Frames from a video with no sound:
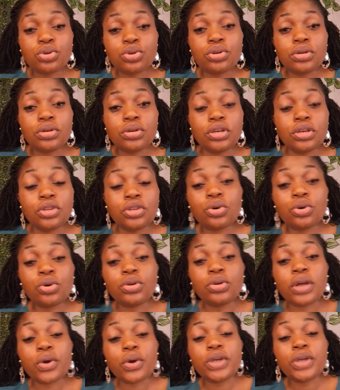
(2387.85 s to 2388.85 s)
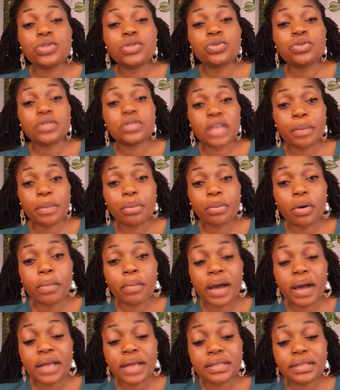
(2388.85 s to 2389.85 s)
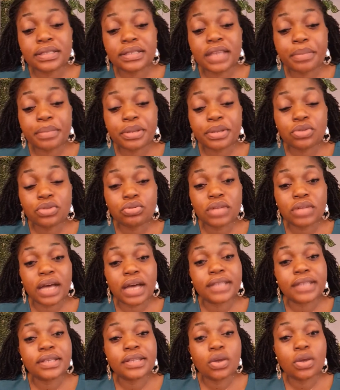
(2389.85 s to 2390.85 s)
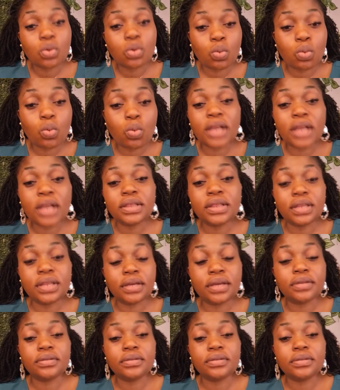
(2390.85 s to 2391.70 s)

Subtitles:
you're going to step up and step into that one day.